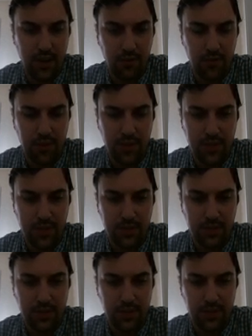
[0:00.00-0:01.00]

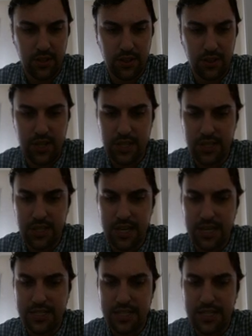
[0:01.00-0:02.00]
This
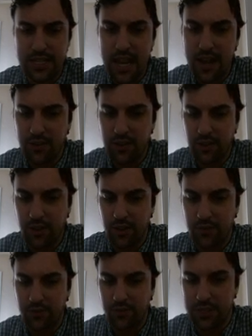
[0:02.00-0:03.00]
is never
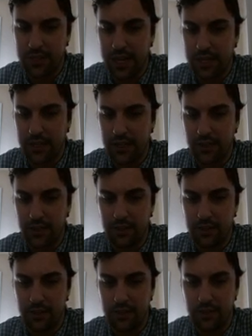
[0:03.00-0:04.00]
good for attacking.
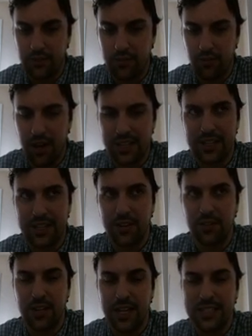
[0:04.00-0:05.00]
I say
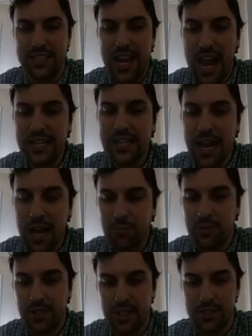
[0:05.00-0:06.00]
never. It's
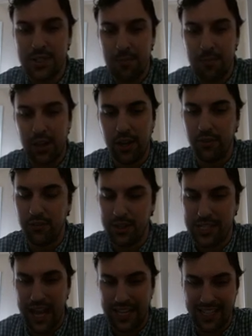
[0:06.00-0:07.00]
99% of the time not good for
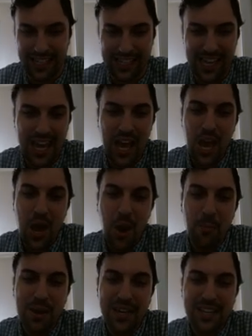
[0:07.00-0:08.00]
attacking,
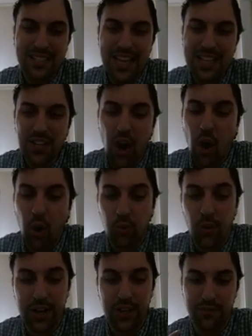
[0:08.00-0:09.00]
because that's
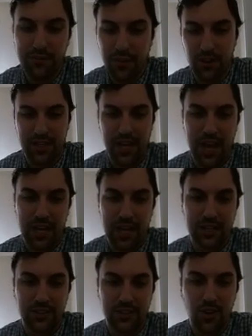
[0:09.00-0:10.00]
already a false eye.
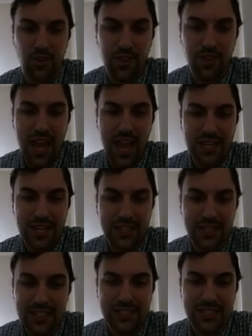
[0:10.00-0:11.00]
So that
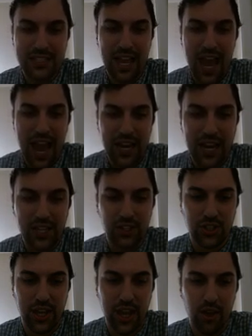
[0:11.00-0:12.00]
doesn't actually
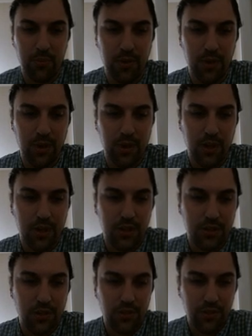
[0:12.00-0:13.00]
help.
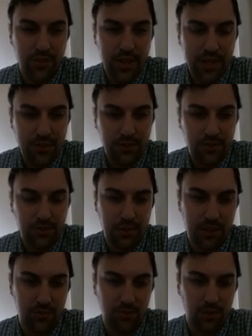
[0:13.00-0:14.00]
So this would be
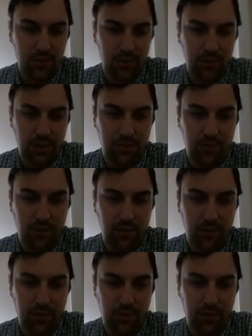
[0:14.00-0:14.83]
the move you're looking for.